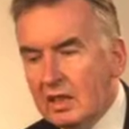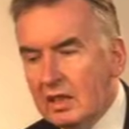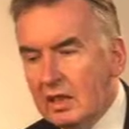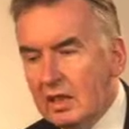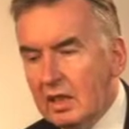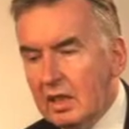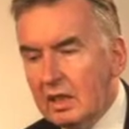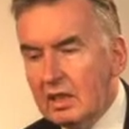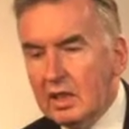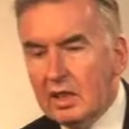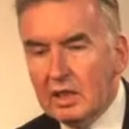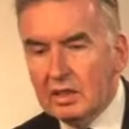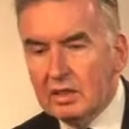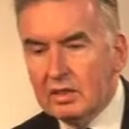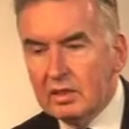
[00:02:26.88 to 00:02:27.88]
a
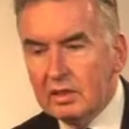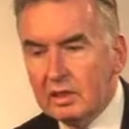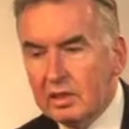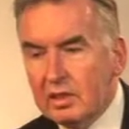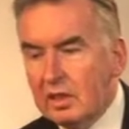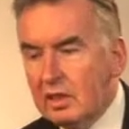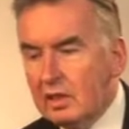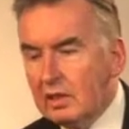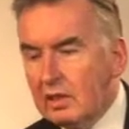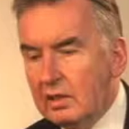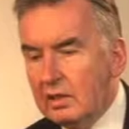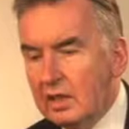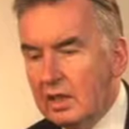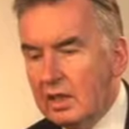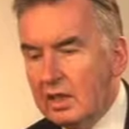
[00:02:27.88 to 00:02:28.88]
castle,
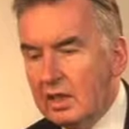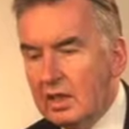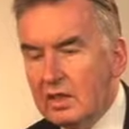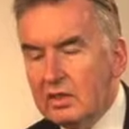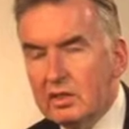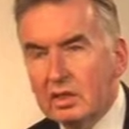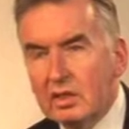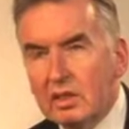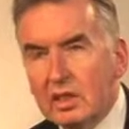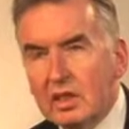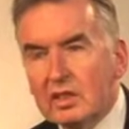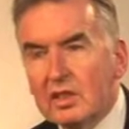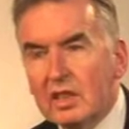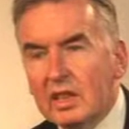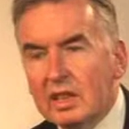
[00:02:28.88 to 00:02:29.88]
looking at a
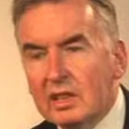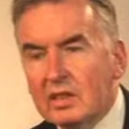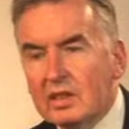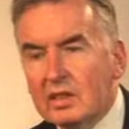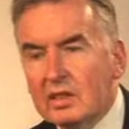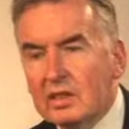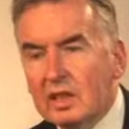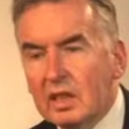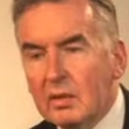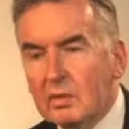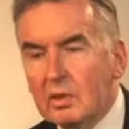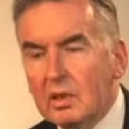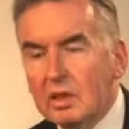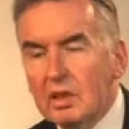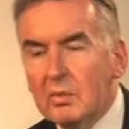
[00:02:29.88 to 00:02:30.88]
historic site and saying,
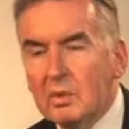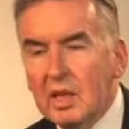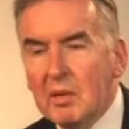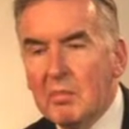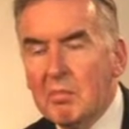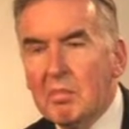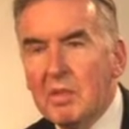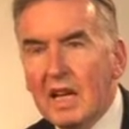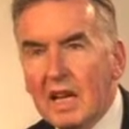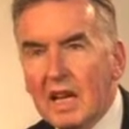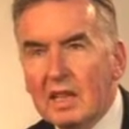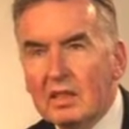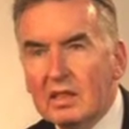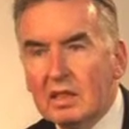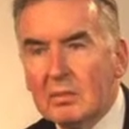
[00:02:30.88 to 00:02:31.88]
what can we
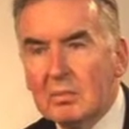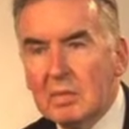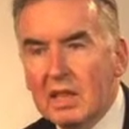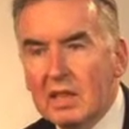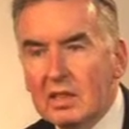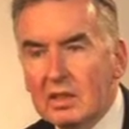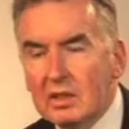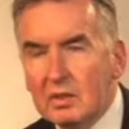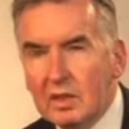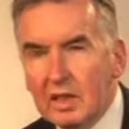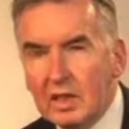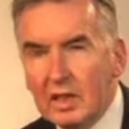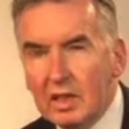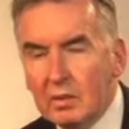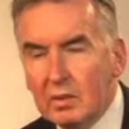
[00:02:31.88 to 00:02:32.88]
embed in a menu
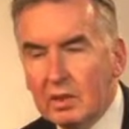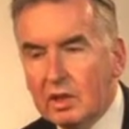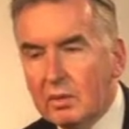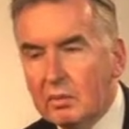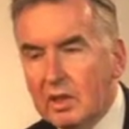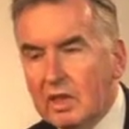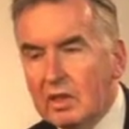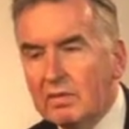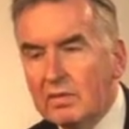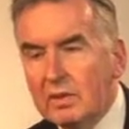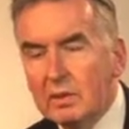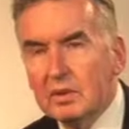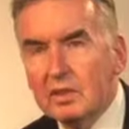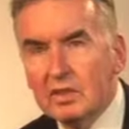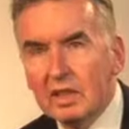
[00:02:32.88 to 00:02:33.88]
there? What can we
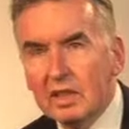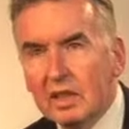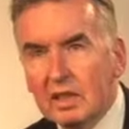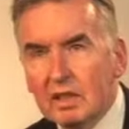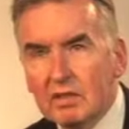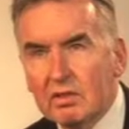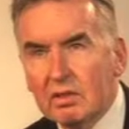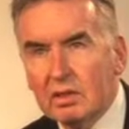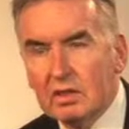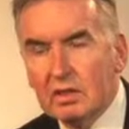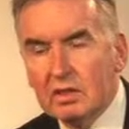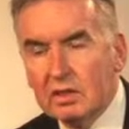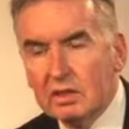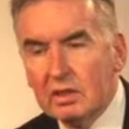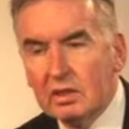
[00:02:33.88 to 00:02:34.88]
influence a caterer to
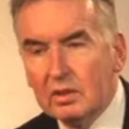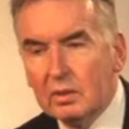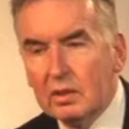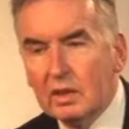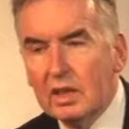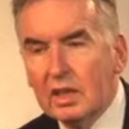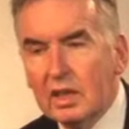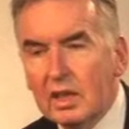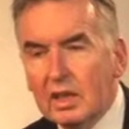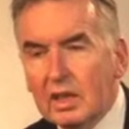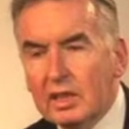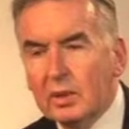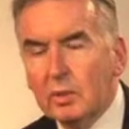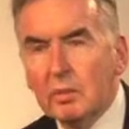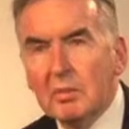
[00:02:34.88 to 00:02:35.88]
do
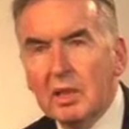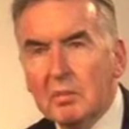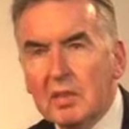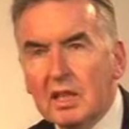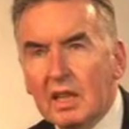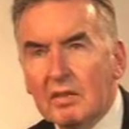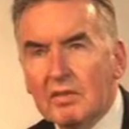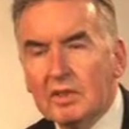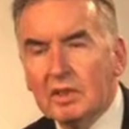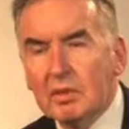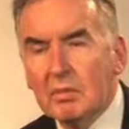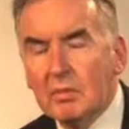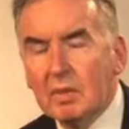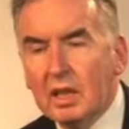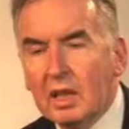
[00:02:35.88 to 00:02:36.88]
that will maybe have
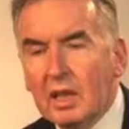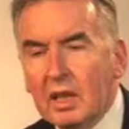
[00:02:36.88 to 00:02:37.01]
some